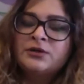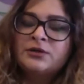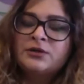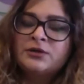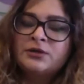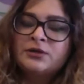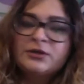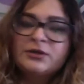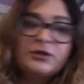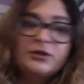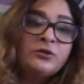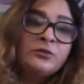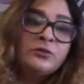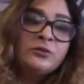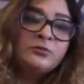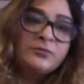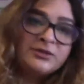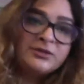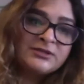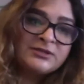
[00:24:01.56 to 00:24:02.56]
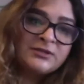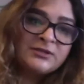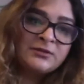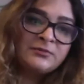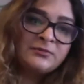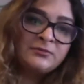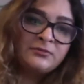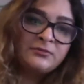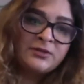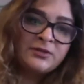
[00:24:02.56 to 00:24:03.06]

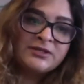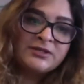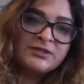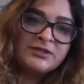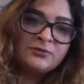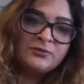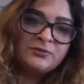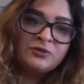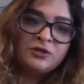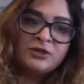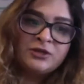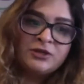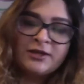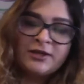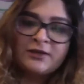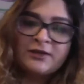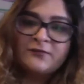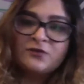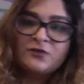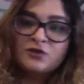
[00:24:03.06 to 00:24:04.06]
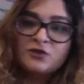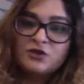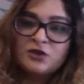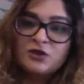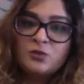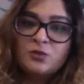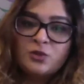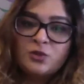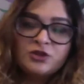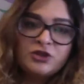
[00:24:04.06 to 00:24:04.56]
Mr. Mirza Abdullah Tariq, if you're
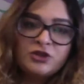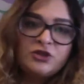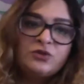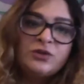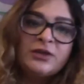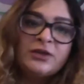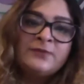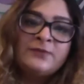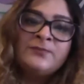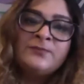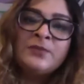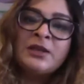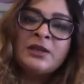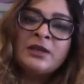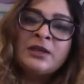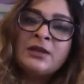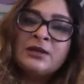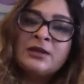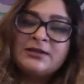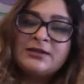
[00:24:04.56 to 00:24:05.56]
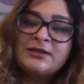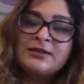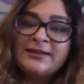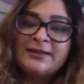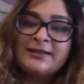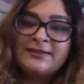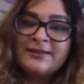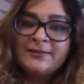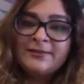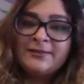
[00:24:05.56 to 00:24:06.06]
still watching, you can
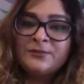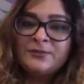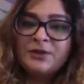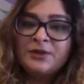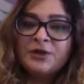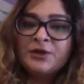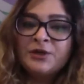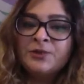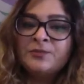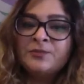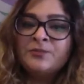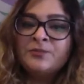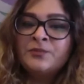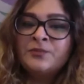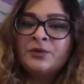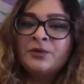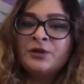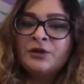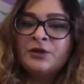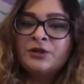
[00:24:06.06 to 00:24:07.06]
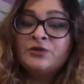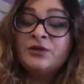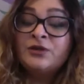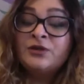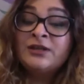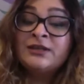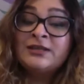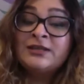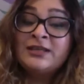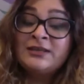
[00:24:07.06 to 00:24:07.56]
tell them, you
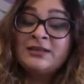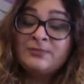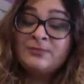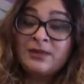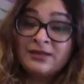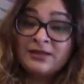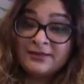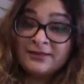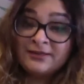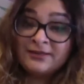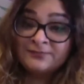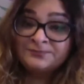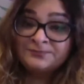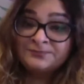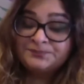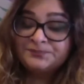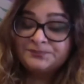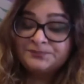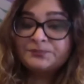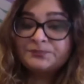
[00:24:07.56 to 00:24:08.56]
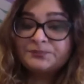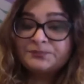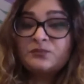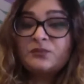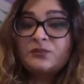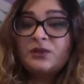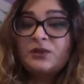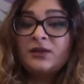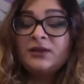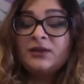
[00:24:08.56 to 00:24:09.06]
can email them
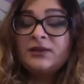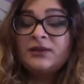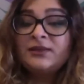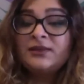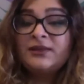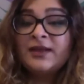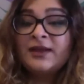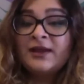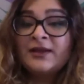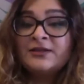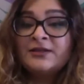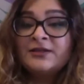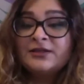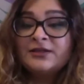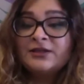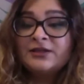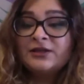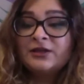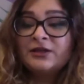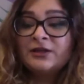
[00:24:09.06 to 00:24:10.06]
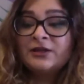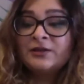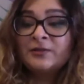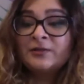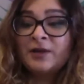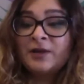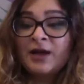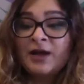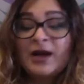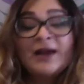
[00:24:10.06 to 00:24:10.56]
that,
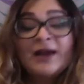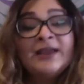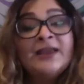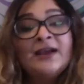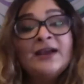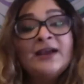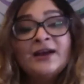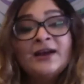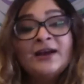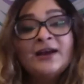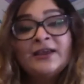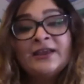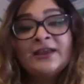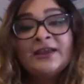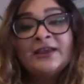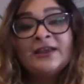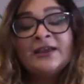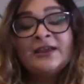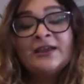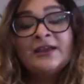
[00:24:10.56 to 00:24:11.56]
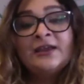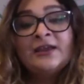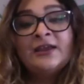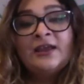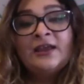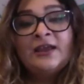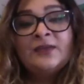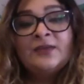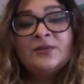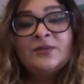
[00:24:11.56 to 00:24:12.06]
hi, I
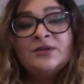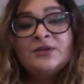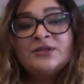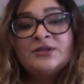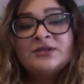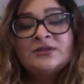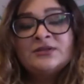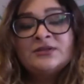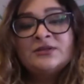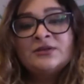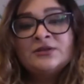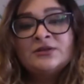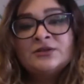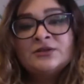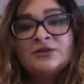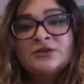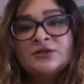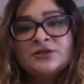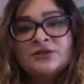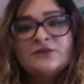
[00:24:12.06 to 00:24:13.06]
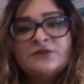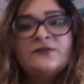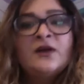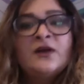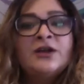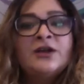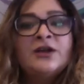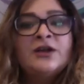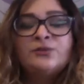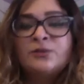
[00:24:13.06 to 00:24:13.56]
am a
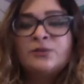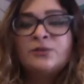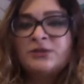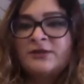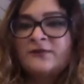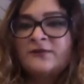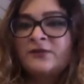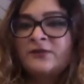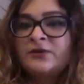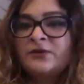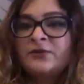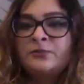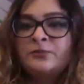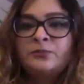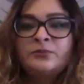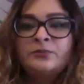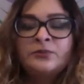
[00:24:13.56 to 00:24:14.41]
certified or whatever